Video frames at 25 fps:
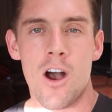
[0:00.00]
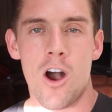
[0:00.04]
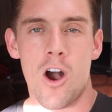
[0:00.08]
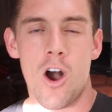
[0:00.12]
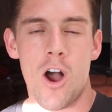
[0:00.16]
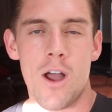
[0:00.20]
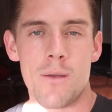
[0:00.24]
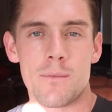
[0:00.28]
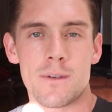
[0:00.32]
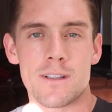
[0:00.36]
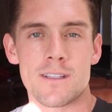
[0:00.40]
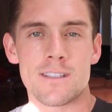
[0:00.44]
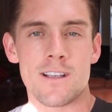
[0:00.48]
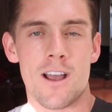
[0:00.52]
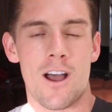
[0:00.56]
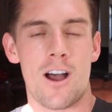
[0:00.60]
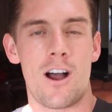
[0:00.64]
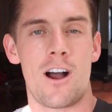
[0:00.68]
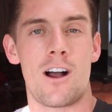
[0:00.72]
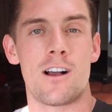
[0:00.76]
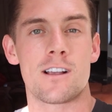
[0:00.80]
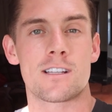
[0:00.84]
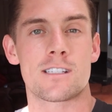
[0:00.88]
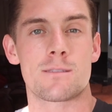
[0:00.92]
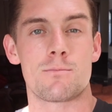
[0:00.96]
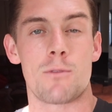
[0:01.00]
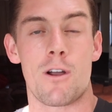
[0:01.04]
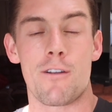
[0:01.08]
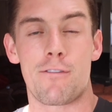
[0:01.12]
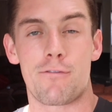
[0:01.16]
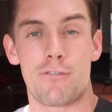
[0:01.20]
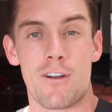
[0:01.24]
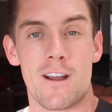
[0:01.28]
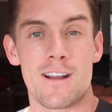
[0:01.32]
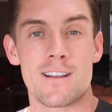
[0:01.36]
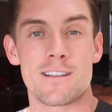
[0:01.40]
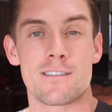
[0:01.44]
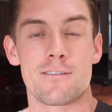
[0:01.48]
I'm going to ask my
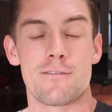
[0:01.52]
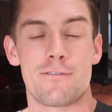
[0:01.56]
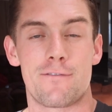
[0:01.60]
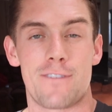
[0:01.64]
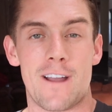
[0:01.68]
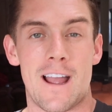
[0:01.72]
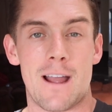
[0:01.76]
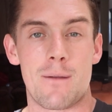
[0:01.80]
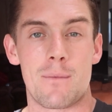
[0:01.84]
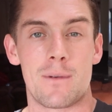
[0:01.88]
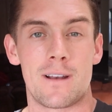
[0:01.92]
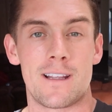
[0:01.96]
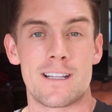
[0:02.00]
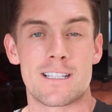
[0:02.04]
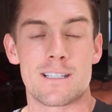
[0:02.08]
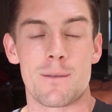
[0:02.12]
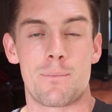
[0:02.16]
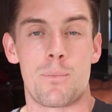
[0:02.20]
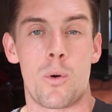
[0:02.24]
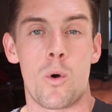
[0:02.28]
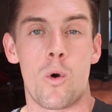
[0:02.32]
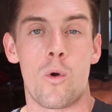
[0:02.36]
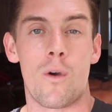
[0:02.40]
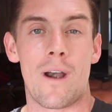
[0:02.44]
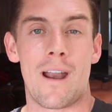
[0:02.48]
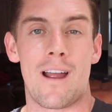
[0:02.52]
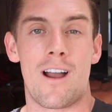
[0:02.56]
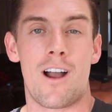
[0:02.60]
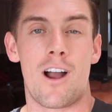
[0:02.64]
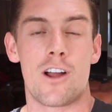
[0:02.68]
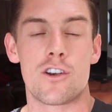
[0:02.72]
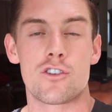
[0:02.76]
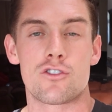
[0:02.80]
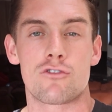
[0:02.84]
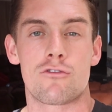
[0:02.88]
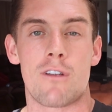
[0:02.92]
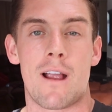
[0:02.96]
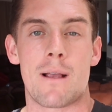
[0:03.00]
friends and family to pour out
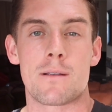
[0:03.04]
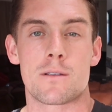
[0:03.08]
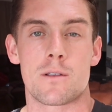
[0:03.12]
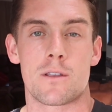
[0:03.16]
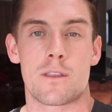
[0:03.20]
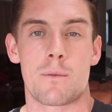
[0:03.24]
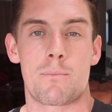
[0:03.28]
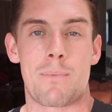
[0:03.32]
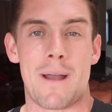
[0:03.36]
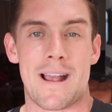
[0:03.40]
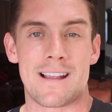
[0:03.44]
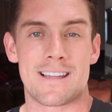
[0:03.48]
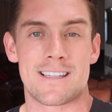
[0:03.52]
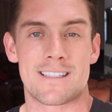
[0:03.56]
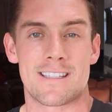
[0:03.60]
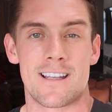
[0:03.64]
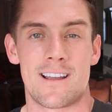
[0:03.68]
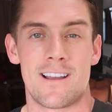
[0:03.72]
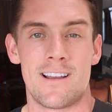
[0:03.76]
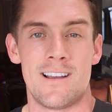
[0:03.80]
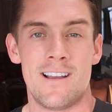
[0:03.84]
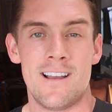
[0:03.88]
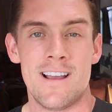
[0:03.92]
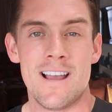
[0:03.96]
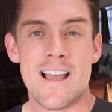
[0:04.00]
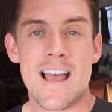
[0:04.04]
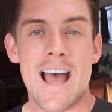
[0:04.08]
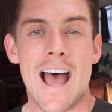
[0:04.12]
100 grams worth of pasta,